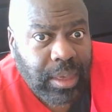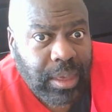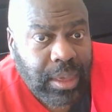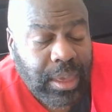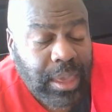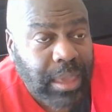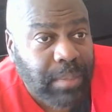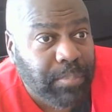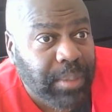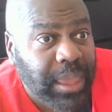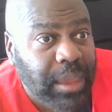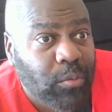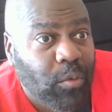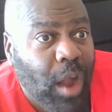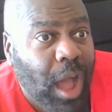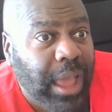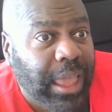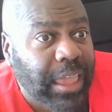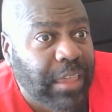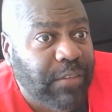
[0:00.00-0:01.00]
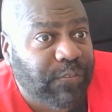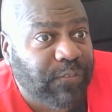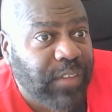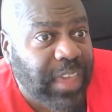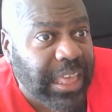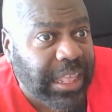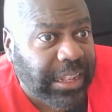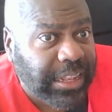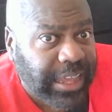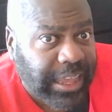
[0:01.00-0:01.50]
He beat Rocky
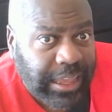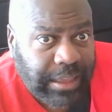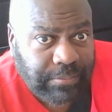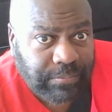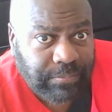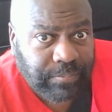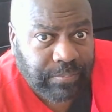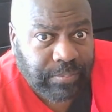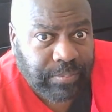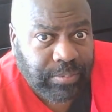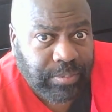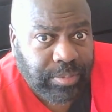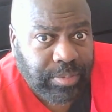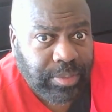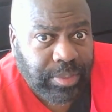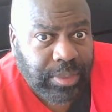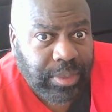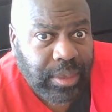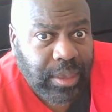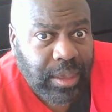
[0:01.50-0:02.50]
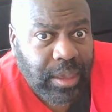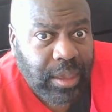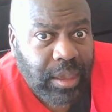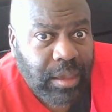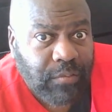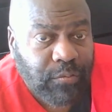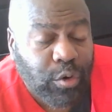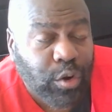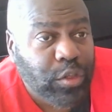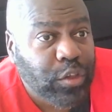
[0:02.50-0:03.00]
Fielding
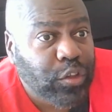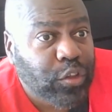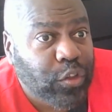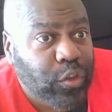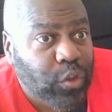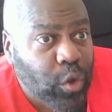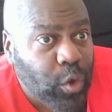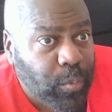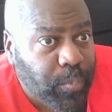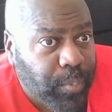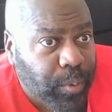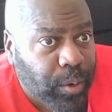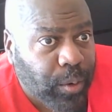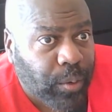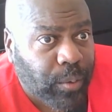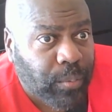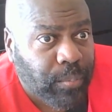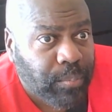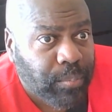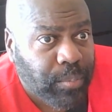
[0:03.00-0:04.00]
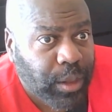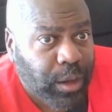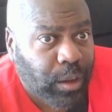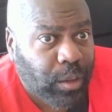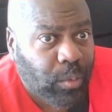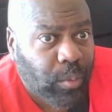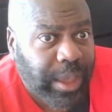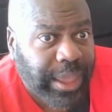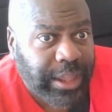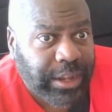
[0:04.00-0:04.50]
for the super
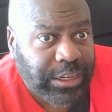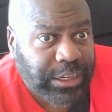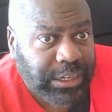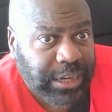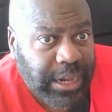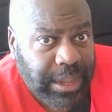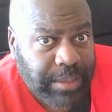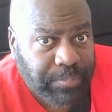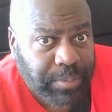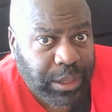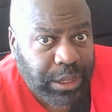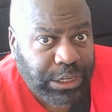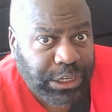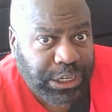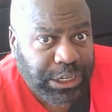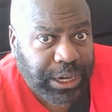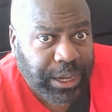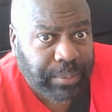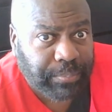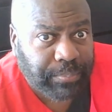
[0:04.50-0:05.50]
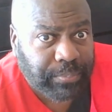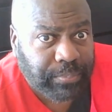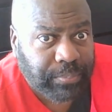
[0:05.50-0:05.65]
middleweight championship.